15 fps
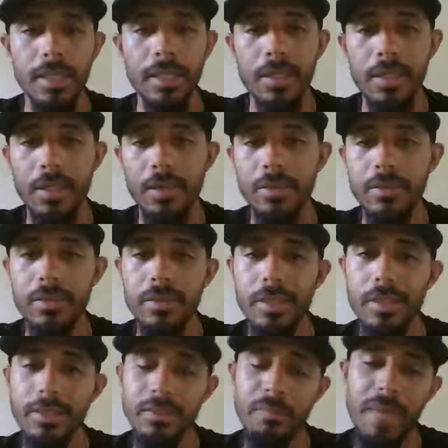
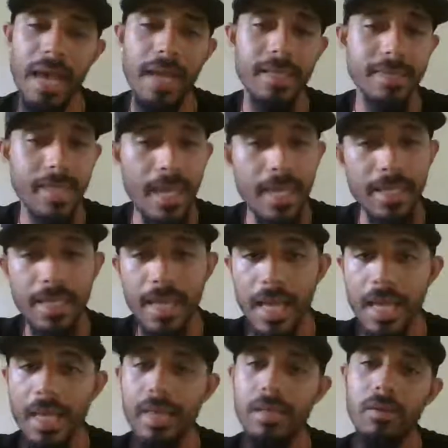bad as
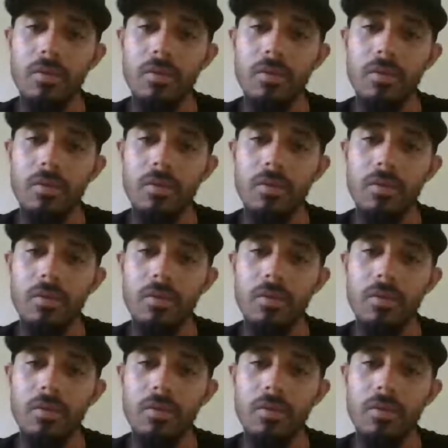8-8,